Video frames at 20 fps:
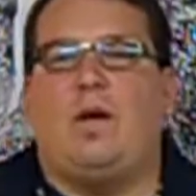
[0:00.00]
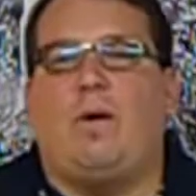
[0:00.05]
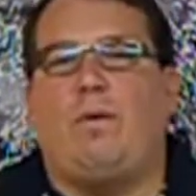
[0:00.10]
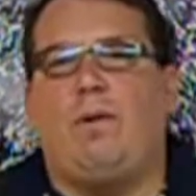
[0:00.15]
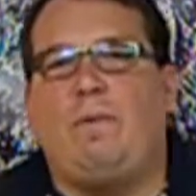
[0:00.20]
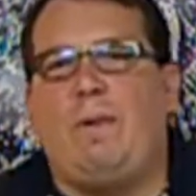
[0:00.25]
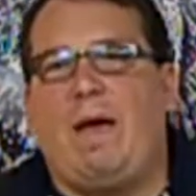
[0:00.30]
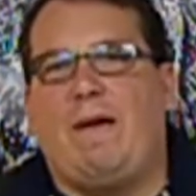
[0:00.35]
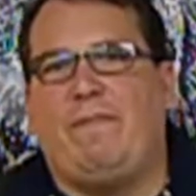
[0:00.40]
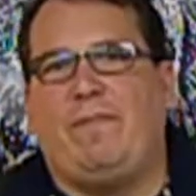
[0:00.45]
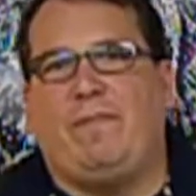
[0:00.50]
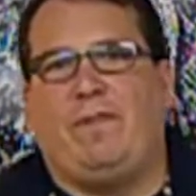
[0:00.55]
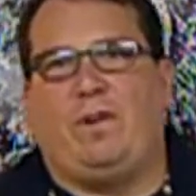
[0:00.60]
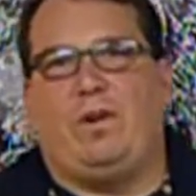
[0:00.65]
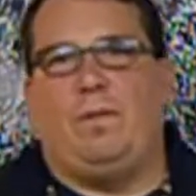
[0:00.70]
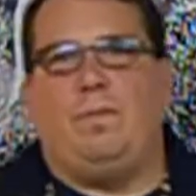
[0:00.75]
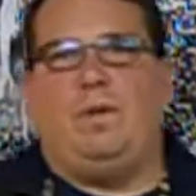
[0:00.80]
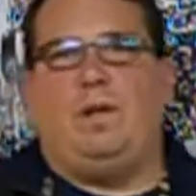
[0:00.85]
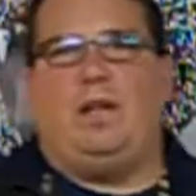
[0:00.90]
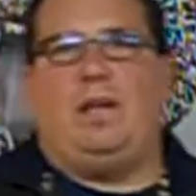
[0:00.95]
So what do we have
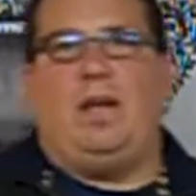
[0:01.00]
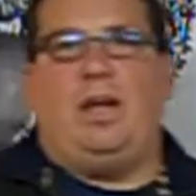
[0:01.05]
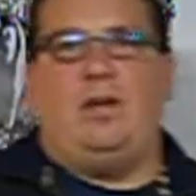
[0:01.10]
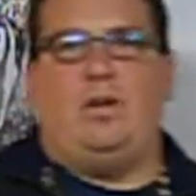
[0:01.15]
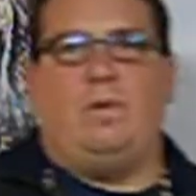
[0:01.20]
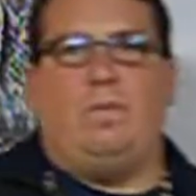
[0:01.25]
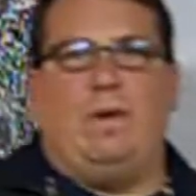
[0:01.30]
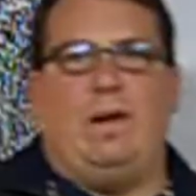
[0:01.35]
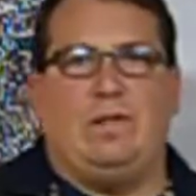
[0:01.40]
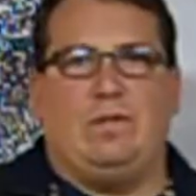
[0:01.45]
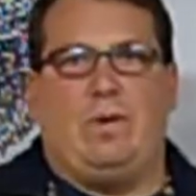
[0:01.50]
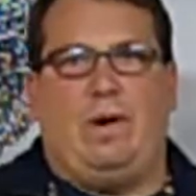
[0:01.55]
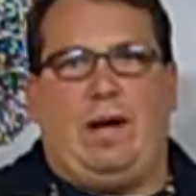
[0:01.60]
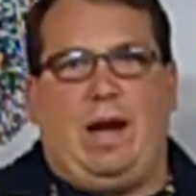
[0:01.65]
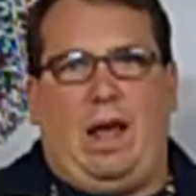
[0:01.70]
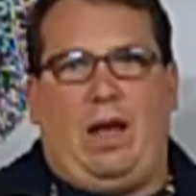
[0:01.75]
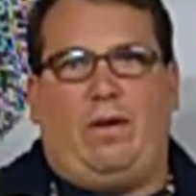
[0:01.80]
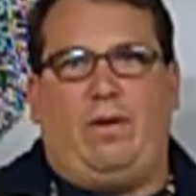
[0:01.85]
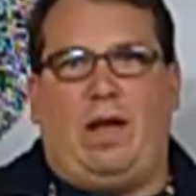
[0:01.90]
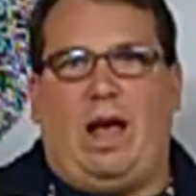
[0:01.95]
for communication ways
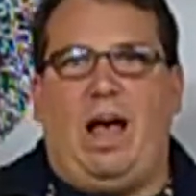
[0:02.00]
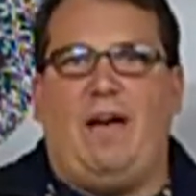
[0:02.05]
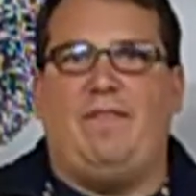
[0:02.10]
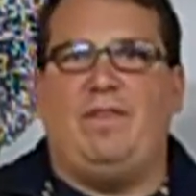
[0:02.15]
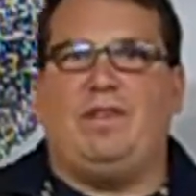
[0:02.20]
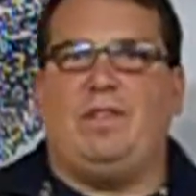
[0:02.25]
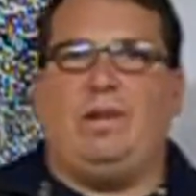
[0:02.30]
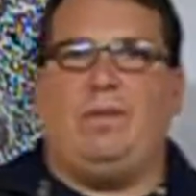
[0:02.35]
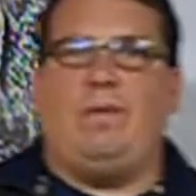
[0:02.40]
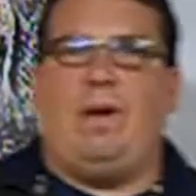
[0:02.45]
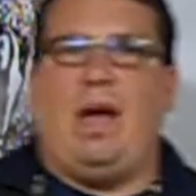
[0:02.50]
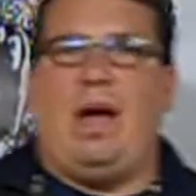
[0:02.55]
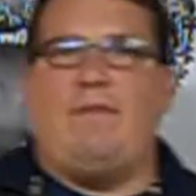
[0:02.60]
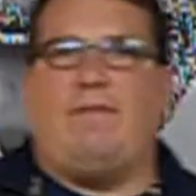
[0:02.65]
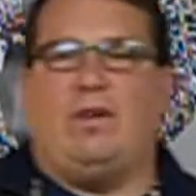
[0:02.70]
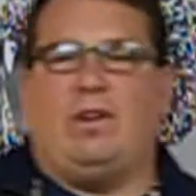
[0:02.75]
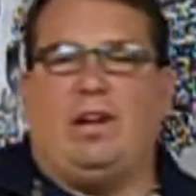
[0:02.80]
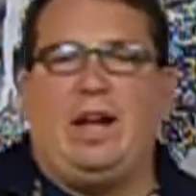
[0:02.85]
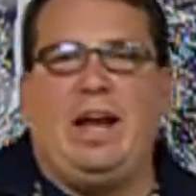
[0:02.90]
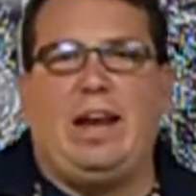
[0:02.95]
right now? Obviously we
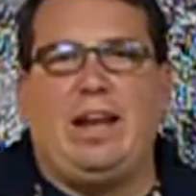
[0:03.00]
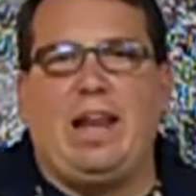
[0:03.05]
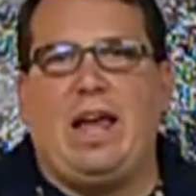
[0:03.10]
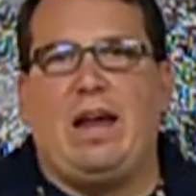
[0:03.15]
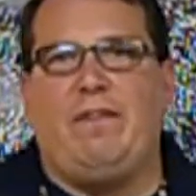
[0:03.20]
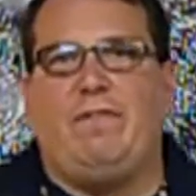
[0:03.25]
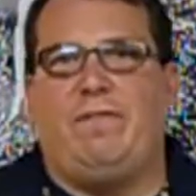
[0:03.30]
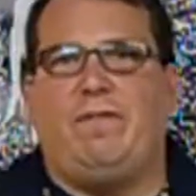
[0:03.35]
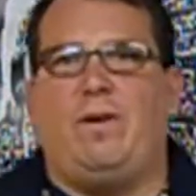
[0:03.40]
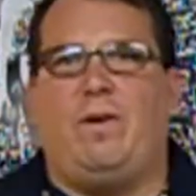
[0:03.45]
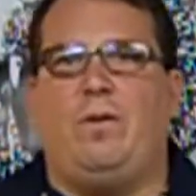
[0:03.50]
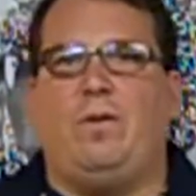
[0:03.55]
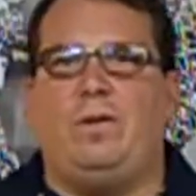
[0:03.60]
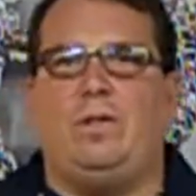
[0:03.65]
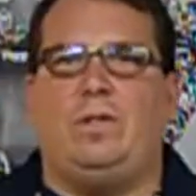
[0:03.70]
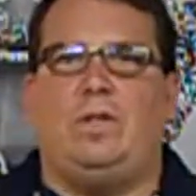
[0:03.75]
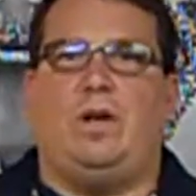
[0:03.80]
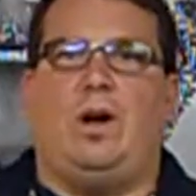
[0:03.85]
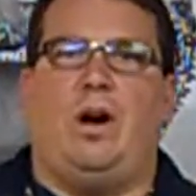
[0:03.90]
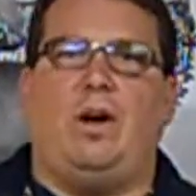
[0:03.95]
have our landline
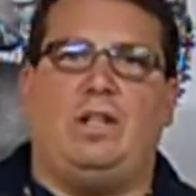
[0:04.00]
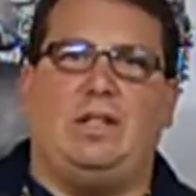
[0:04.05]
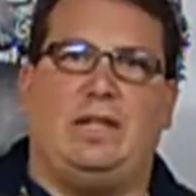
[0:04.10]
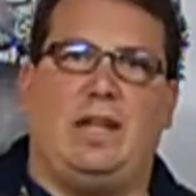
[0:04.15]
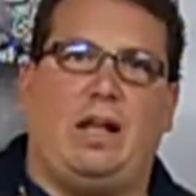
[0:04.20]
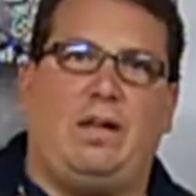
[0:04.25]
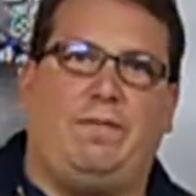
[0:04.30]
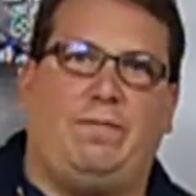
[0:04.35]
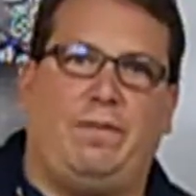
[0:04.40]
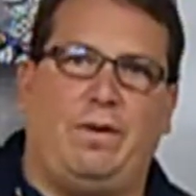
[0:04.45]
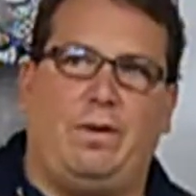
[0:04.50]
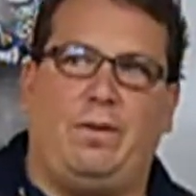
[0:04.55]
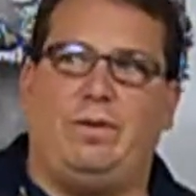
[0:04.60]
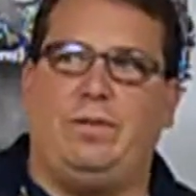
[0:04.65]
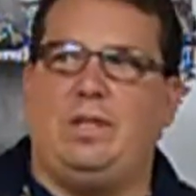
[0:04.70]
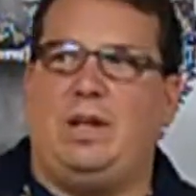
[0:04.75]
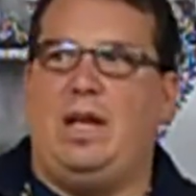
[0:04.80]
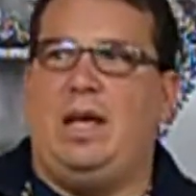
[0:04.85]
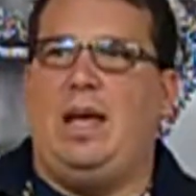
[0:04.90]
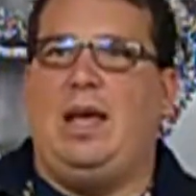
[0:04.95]
phones, our cell
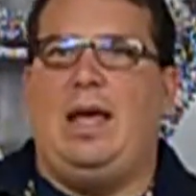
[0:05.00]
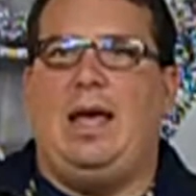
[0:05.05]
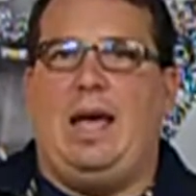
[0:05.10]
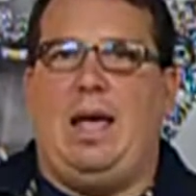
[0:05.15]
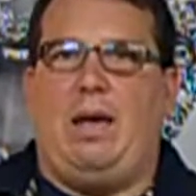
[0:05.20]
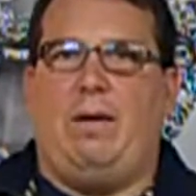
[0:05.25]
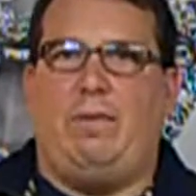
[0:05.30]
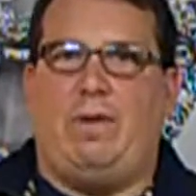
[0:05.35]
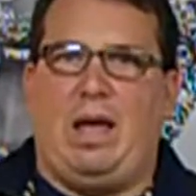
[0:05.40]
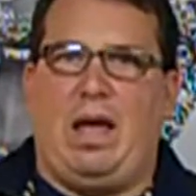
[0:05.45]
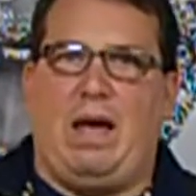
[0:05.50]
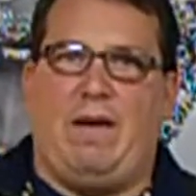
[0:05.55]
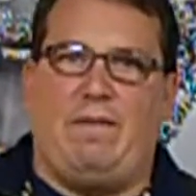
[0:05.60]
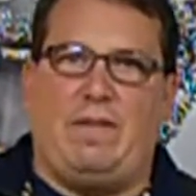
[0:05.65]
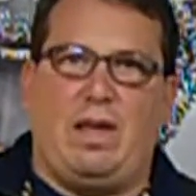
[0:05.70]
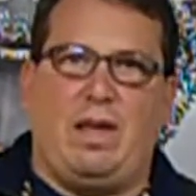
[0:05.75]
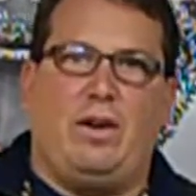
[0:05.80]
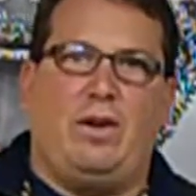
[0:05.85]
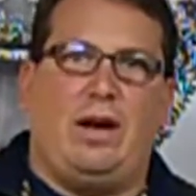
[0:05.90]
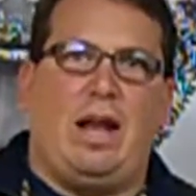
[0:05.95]
phones, and we
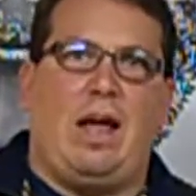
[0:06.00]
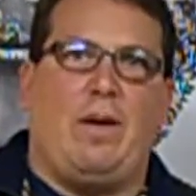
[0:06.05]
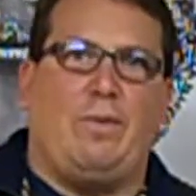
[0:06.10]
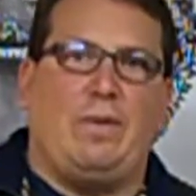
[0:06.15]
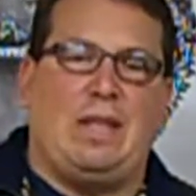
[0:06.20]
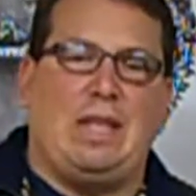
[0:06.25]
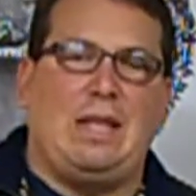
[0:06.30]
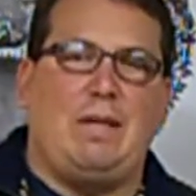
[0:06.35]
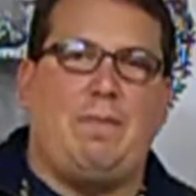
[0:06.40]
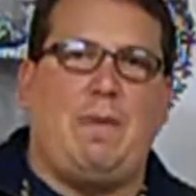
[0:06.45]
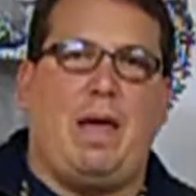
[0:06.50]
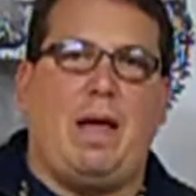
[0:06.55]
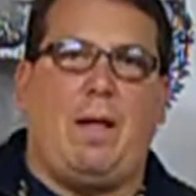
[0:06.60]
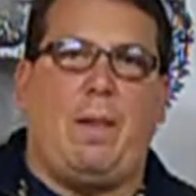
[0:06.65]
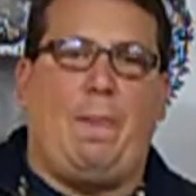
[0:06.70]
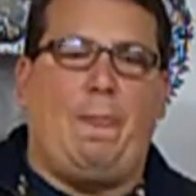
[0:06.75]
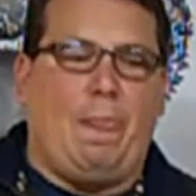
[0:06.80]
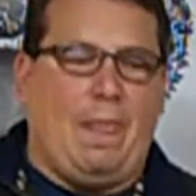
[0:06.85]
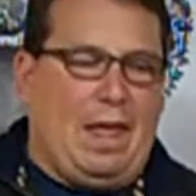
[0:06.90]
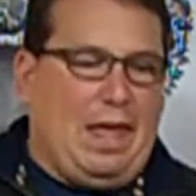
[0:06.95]
have the internet with
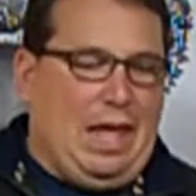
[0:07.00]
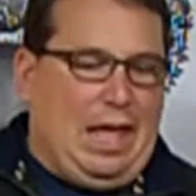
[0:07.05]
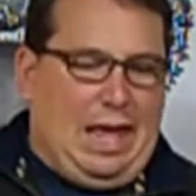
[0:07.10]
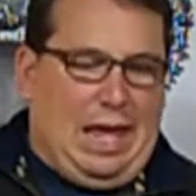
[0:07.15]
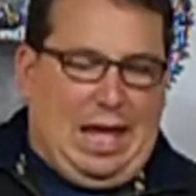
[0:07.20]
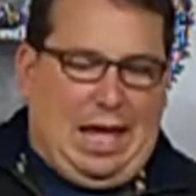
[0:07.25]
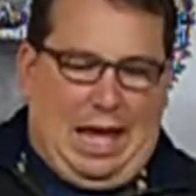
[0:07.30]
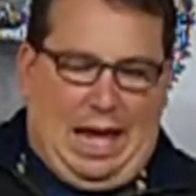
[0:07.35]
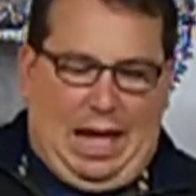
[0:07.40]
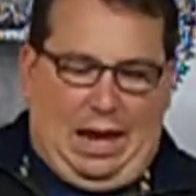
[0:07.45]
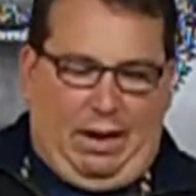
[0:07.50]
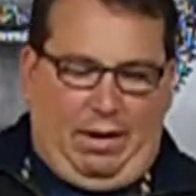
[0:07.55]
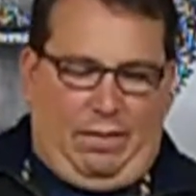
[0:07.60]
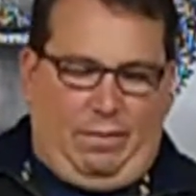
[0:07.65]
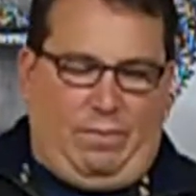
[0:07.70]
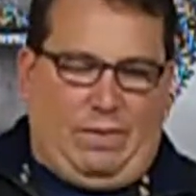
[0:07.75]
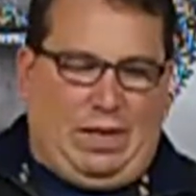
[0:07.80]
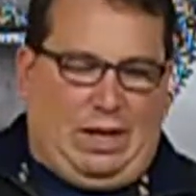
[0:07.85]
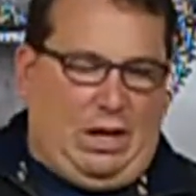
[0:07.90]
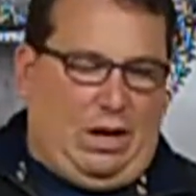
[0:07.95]
email.
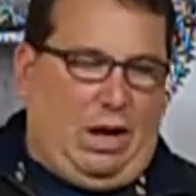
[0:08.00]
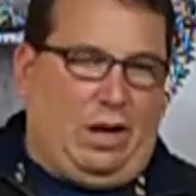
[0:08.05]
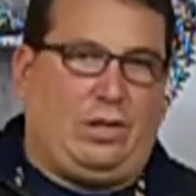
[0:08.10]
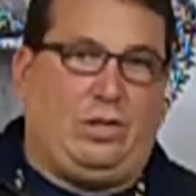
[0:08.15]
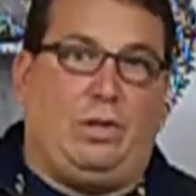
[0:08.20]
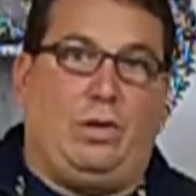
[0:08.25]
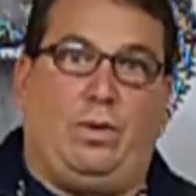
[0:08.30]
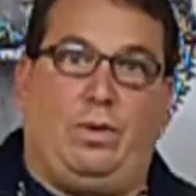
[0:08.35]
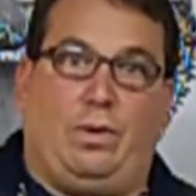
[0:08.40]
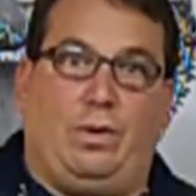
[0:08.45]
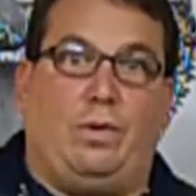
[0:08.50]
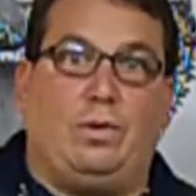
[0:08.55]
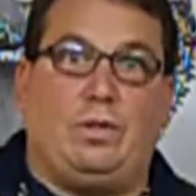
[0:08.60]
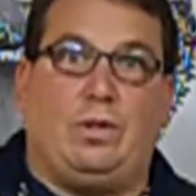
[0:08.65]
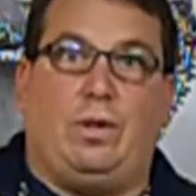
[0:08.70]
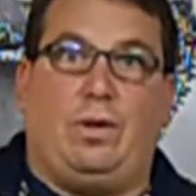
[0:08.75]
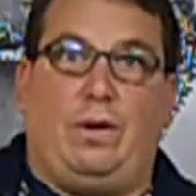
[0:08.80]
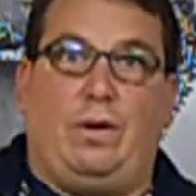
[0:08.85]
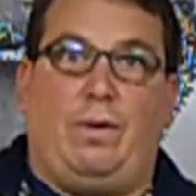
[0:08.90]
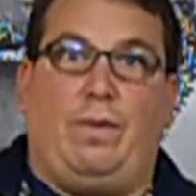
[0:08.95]
And we can also,
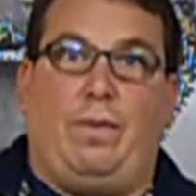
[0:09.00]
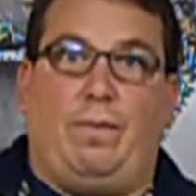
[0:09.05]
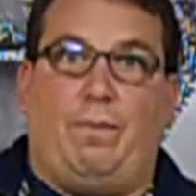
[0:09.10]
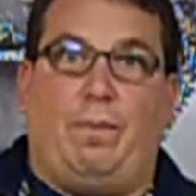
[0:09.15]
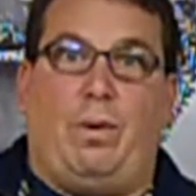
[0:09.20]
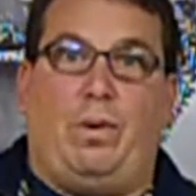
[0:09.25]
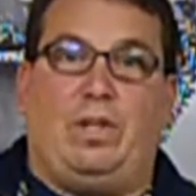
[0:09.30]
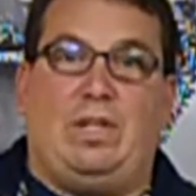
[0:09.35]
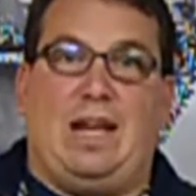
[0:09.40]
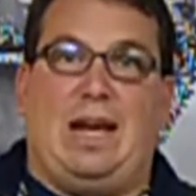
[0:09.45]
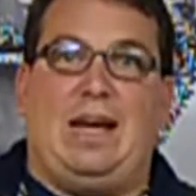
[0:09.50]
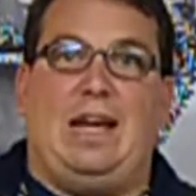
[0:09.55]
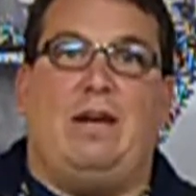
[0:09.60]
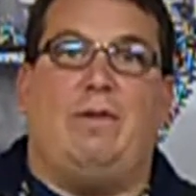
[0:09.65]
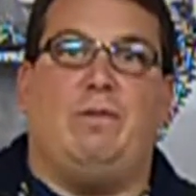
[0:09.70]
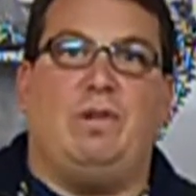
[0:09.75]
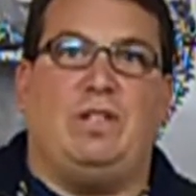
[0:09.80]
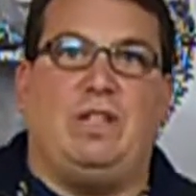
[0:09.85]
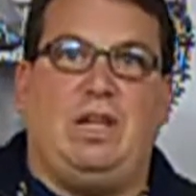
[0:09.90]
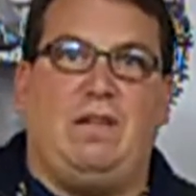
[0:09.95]
those are both
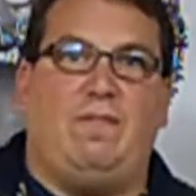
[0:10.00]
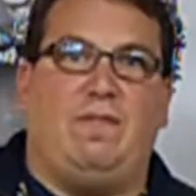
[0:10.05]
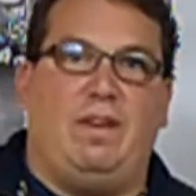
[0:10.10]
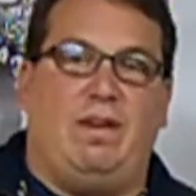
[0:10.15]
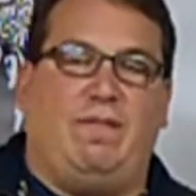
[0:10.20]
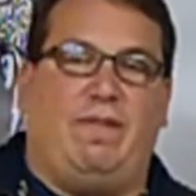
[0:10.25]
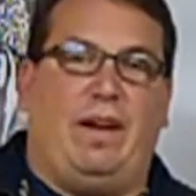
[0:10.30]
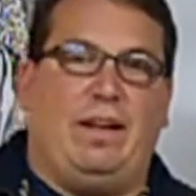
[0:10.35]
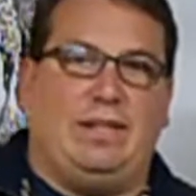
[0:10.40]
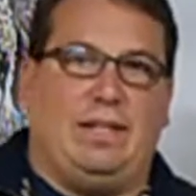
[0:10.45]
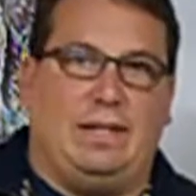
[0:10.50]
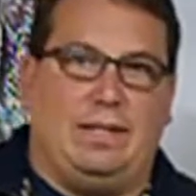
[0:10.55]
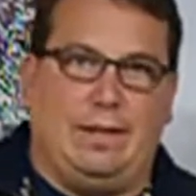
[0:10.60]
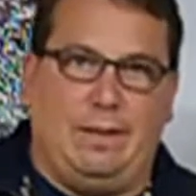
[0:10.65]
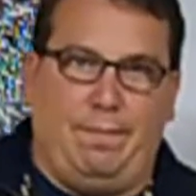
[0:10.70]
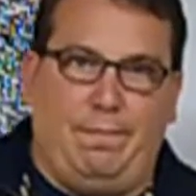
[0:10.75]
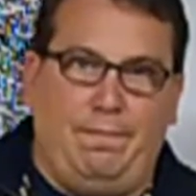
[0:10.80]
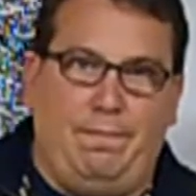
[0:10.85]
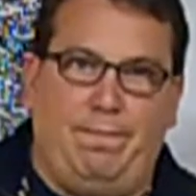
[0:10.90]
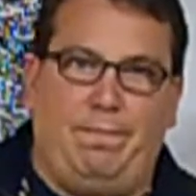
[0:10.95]
sending and receiving
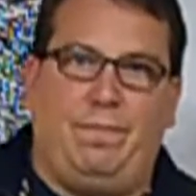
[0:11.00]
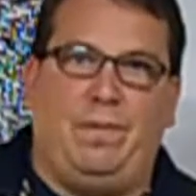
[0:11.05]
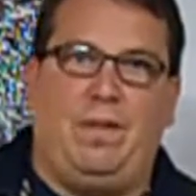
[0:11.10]
devices.